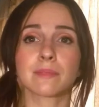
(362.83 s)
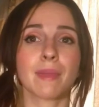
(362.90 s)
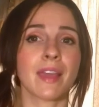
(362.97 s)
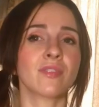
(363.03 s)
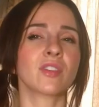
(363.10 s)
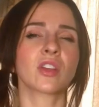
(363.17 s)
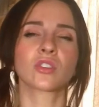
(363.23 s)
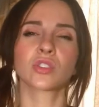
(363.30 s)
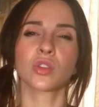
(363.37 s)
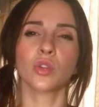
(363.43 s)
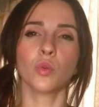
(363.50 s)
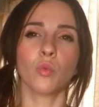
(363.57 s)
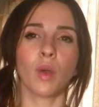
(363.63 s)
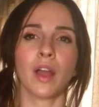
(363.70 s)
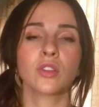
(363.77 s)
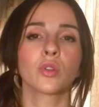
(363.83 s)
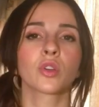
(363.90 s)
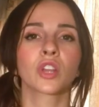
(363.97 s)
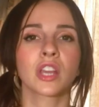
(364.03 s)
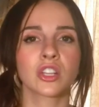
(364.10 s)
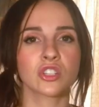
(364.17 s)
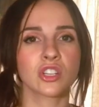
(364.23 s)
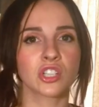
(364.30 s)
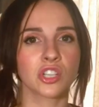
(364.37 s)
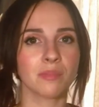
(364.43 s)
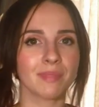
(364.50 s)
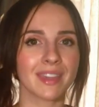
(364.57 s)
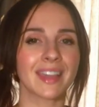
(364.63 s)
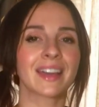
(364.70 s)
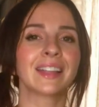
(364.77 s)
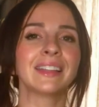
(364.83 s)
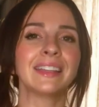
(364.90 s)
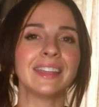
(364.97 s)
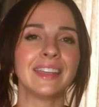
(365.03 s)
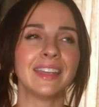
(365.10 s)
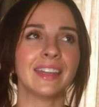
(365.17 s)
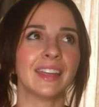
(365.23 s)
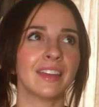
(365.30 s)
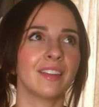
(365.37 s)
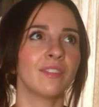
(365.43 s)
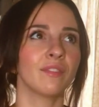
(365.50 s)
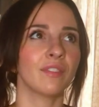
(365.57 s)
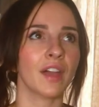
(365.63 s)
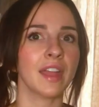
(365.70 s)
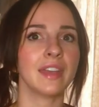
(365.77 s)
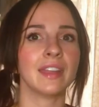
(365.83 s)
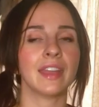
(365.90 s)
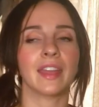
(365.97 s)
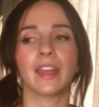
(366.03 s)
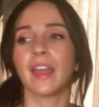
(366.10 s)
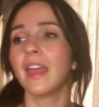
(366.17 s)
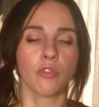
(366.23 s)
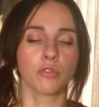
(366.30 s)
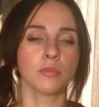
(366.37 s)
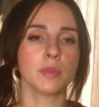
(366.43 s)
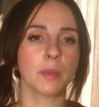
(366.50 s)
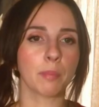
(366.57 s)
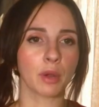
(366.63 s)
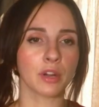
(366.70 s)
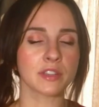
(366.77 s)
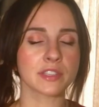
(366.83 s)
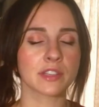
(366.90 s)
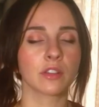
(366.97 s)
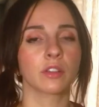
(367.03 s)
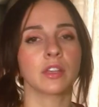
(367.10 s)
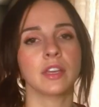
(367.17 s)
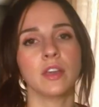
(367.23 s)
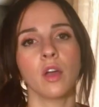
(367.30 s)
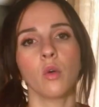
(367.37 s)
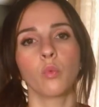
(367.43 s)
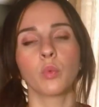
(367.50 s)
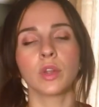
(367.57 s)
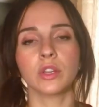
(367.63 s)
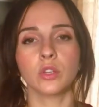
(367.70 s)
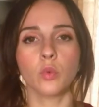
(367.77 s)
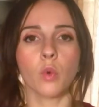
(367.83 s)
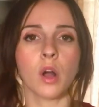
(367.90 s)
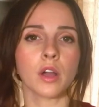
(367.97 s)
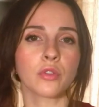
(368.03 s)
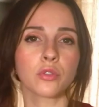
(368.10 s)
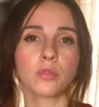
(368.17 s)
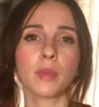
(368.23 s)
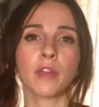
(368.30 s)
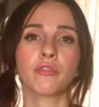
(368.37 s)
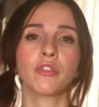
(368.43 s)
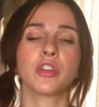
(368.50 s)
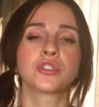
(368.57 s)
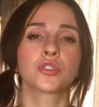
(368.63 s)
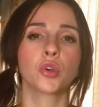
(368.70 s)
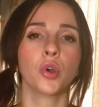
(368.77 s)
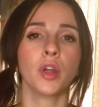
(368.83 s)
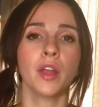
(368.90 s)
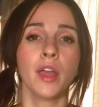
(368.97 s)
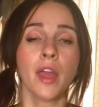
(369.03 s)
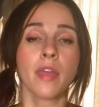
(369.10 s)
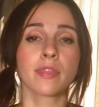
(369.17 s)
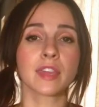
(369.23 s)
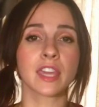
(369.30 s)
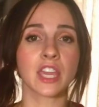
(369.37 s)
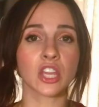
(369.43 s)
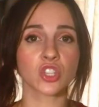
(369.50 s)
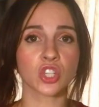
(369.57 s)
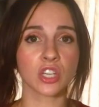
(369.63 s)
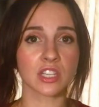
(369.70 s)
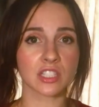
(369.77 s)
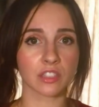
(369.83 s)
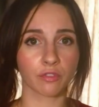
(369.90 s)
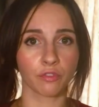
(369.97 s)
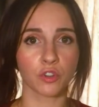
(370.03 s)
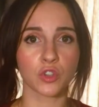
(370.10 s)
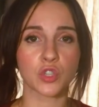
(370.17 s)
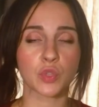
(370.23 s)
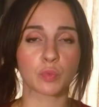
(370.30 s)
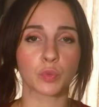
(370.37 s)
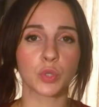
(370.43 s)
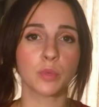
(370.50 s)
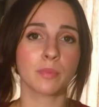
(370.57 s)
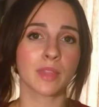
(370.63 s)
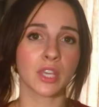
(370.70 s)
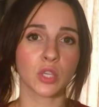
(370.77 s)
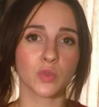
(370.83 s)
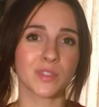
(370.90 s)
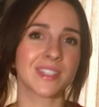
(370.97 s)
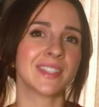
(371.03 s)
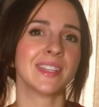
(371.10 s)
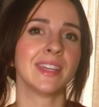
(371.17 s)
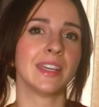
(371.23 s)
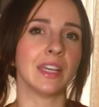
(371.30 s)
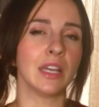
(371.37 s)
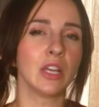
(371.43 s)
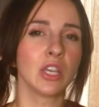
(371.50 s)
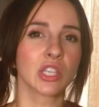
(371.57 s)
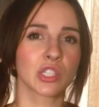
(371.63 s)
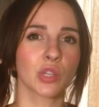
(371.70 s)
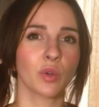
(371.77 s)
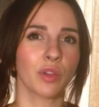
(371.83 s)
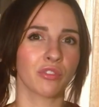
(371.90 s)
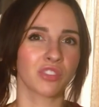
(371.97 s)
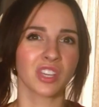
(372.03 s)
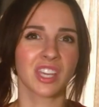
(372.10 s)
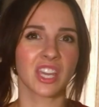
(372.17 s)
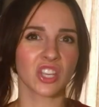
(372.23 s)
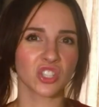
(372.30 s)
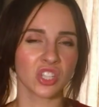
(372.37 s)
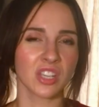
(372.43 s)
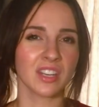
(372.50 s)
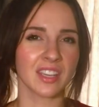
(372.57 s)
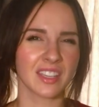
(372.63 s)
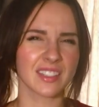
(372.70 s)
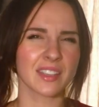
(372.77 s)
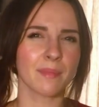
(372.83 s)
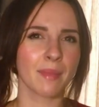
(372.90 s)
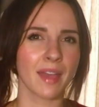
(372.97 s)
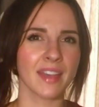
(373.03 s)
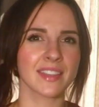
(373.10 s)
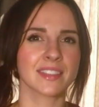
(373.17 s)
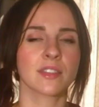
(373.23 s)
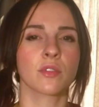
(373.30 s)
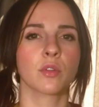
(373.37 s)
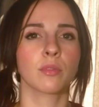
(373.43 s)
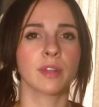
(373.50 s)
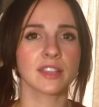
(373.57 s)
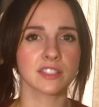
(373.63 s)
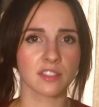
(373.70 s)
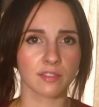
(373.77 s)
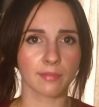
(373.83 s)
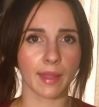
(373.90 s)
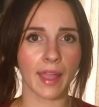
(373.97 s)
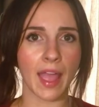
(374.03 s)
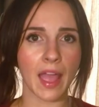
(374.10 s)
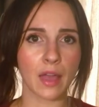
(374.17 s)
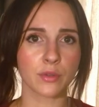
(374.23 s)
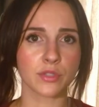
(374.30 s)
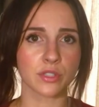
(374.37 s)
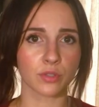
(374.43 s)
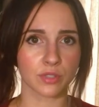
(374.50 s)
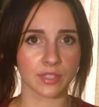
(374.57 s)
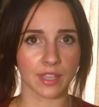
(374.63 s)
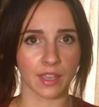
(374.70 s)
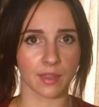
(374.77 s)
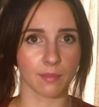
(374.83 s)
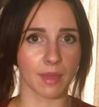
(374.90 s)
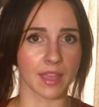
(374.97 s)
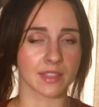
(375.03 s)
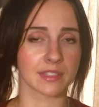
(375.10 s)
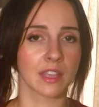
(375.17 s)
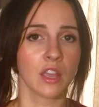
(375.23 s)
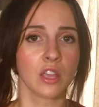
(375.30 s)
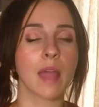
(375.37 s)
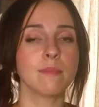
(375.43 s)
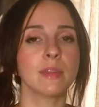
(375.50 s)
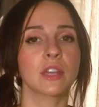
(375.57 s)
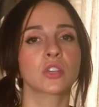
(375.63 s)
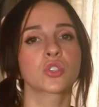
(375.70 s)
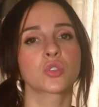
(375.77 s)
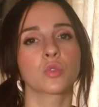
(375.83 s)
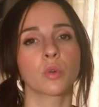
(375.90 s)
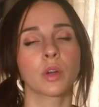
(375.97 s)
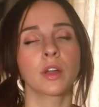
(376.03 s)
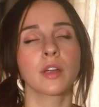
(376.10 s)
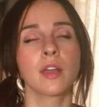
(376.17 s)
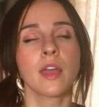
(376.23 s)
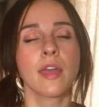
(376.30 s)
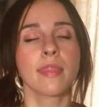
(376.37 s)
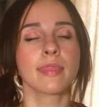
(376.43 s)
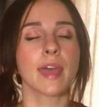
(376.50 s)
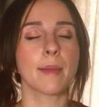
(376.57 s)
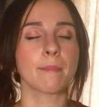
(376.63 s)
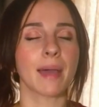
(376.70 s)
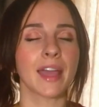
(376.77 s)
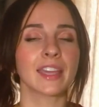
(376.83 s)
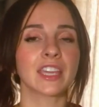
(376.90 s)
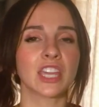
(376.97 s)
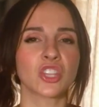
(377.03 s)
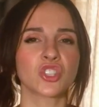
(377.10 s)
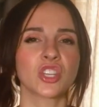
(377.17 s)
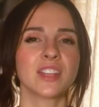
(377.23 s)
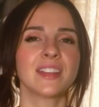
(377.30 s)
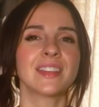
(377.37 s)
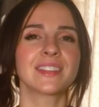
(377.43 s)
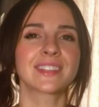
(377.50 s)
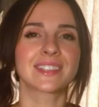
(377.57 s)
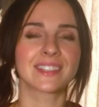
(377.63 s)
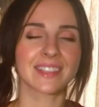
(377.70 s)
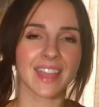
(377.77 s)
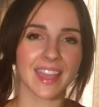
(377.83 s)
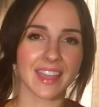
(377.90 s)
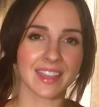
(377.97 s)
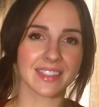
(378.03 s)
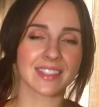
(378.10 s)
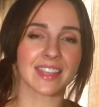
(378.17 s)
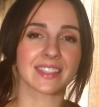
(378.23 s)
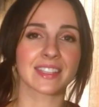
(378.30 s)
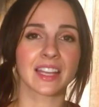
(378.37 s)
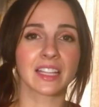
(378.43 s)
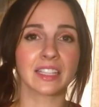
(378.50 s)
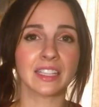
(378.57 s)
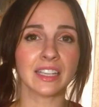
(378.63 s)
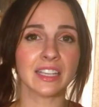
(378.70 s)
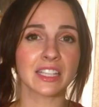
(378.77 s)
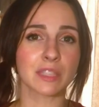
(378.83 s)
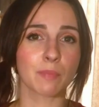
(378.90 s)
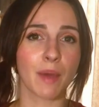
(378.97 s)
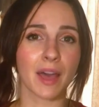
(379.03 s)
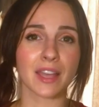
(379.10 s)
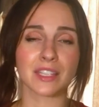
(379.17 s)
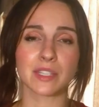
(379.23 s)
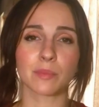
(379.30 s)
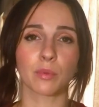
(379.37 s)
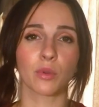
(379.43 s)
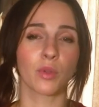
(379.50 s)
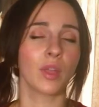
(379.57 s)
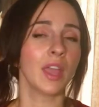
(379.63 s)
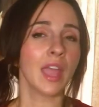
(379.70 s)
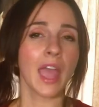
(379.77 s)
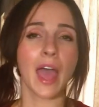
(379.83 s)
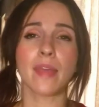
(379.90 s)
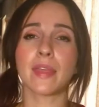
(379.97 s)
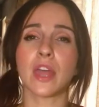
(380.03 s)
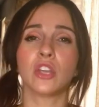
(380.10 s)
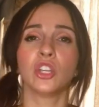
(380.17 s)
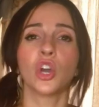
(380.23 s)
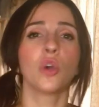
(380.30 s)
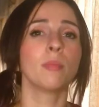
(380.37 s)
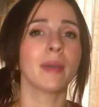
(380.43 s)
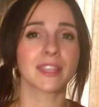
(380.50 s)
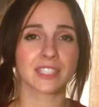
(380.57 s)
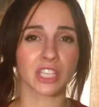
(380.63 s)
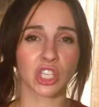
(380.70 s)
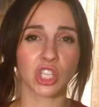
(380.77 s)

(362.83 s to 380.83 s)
is made there, so you want your kitchen to be clean and inviting. For me personally, when you walk through my front door, the kitchen is the first room that you see. So if the kitchen is a mess, the rest of my house looks like a mess. I make sure that my kitchen stays as clean as possible and that no mess